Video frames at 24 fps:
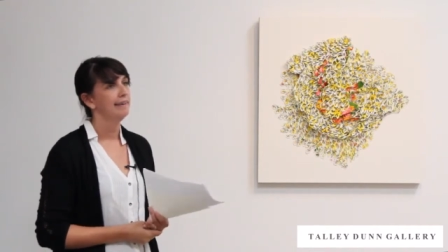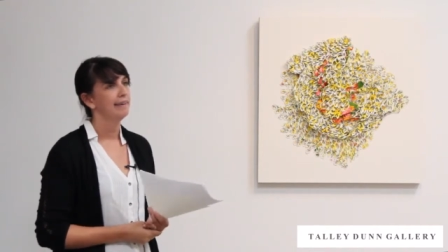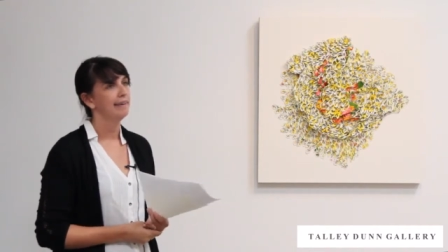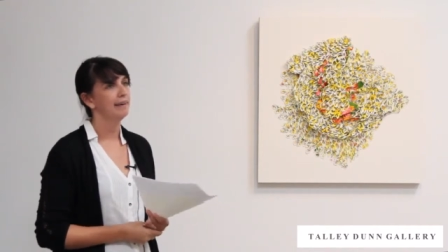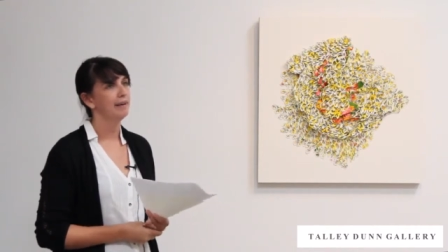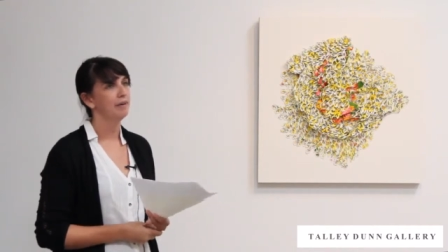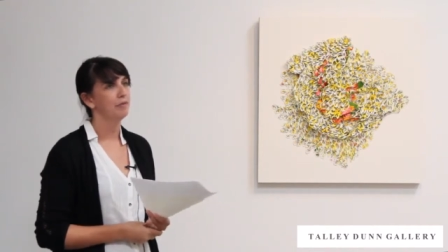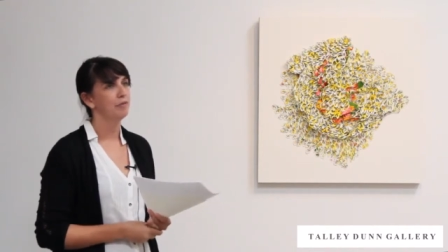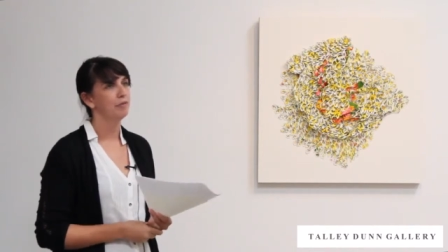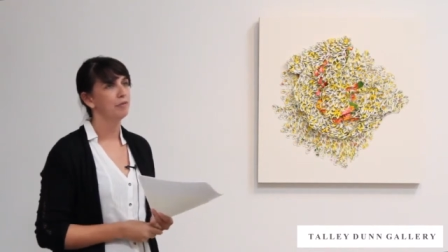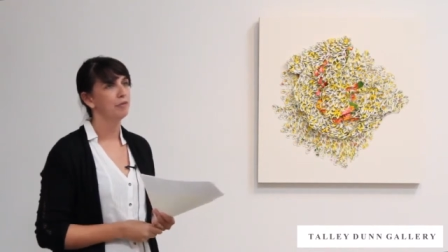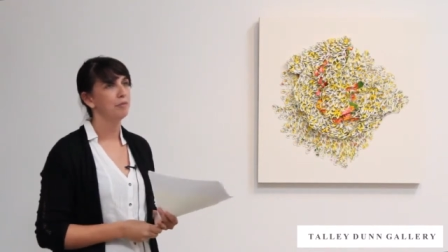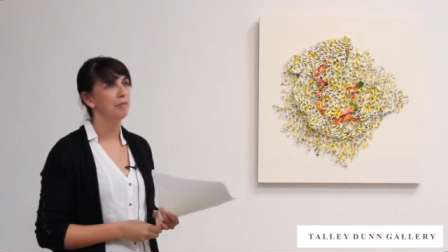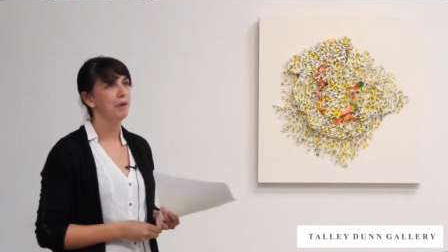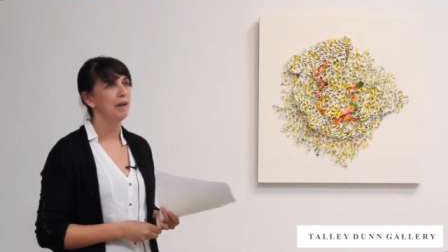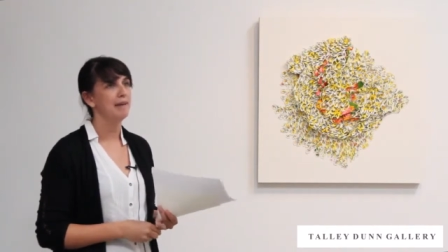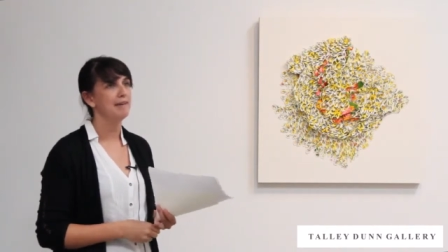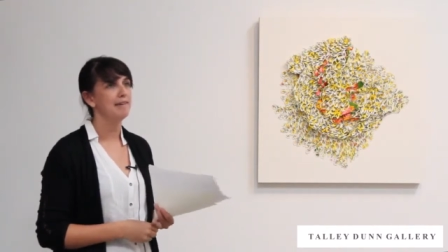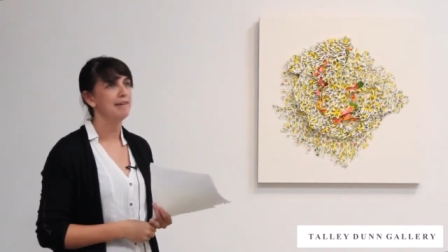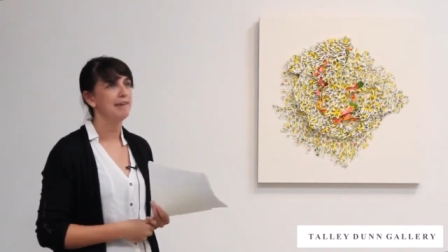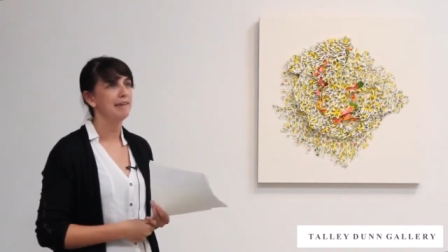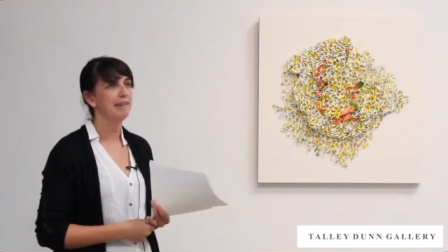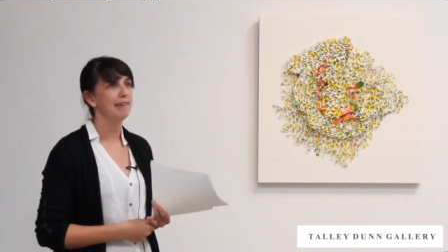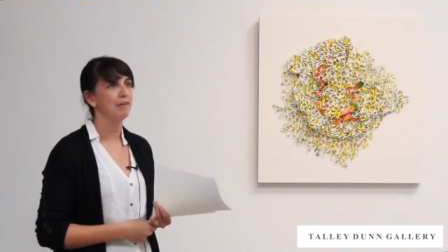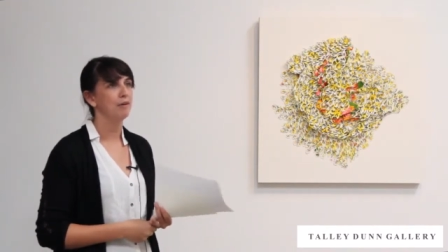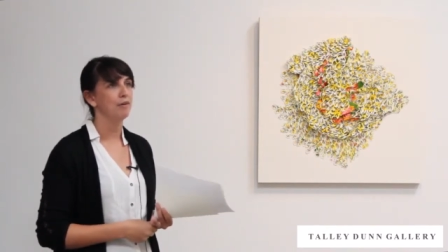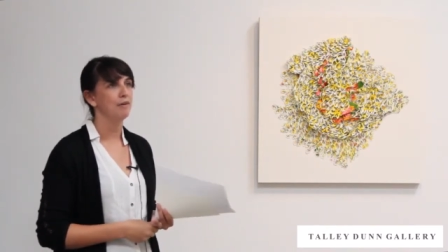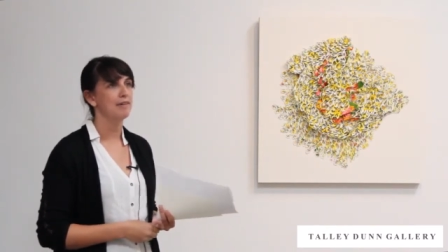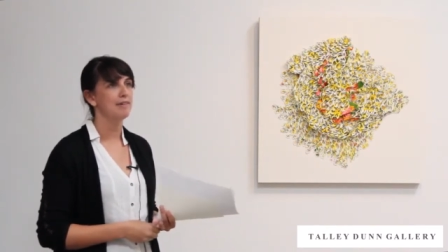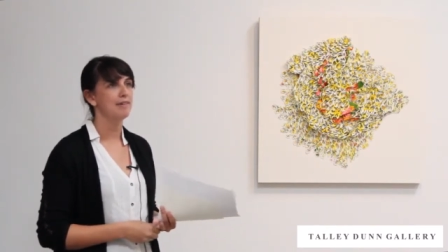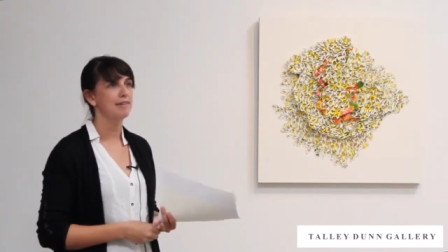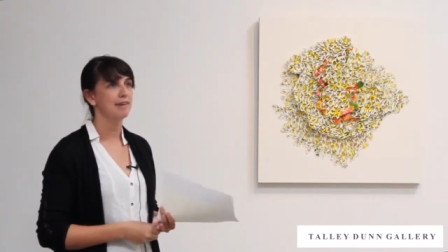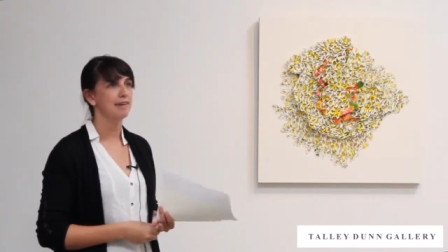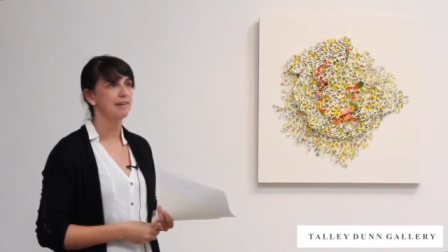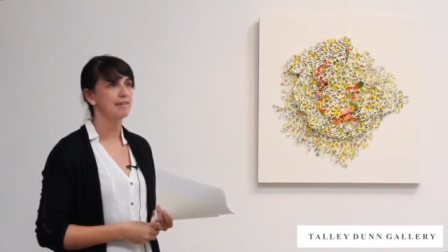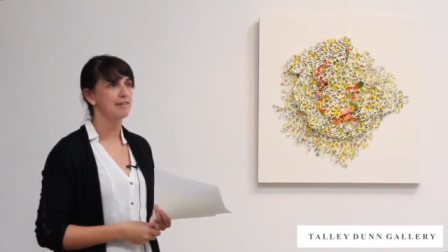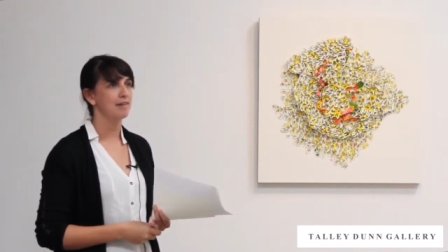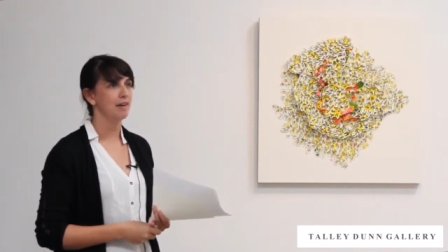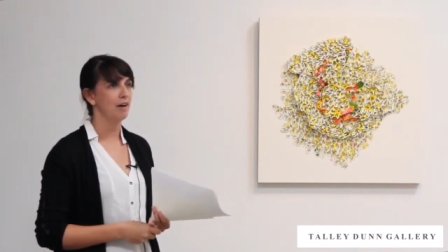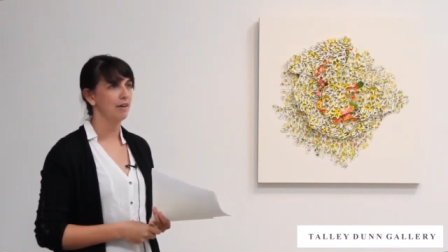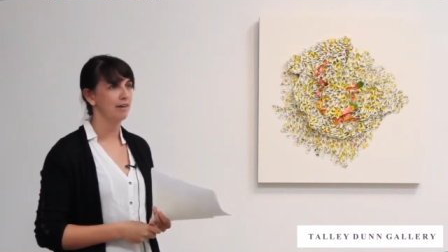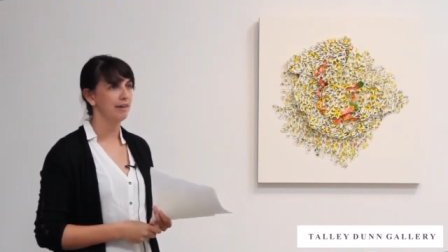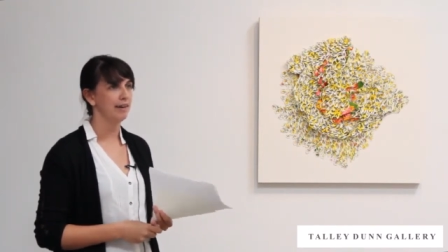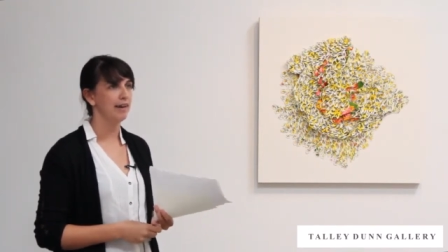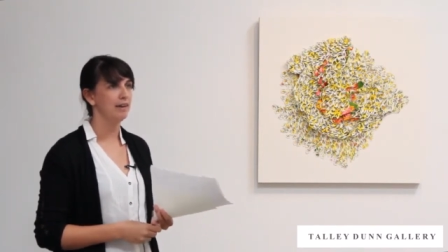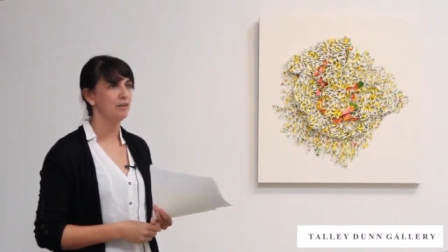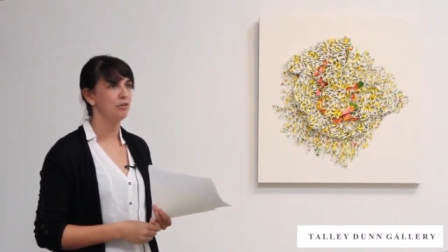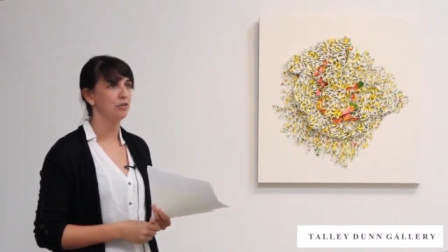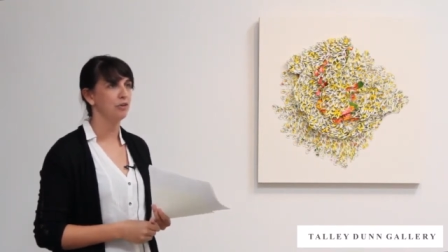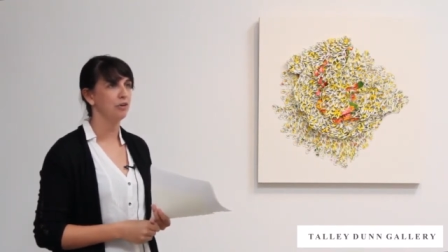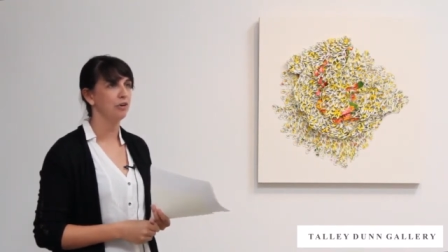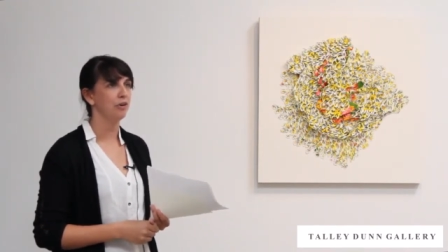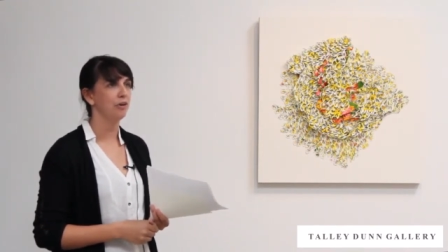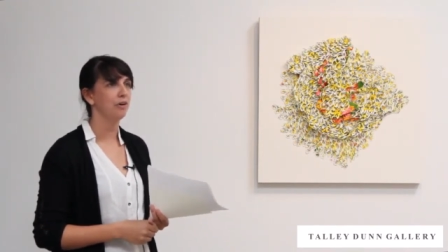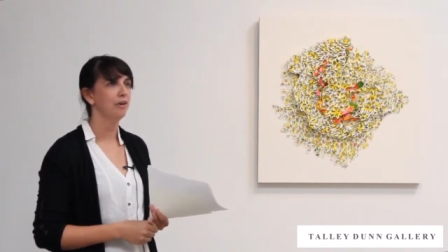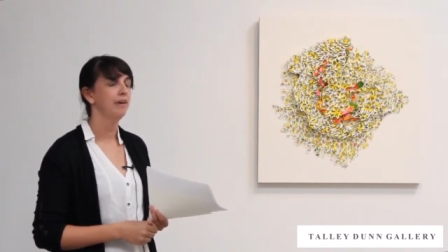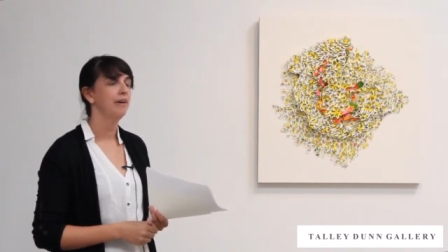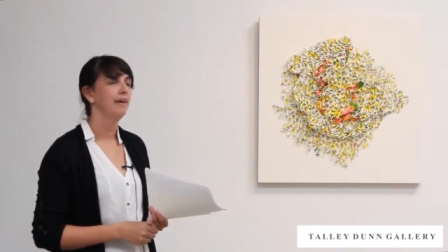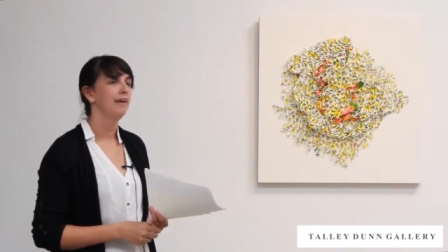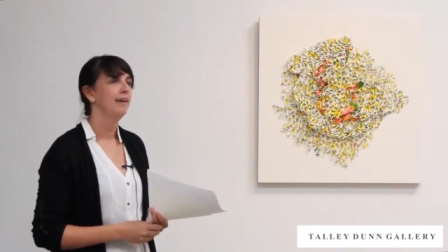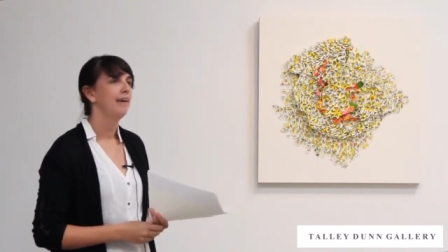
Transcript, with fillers: from 1836 on nature,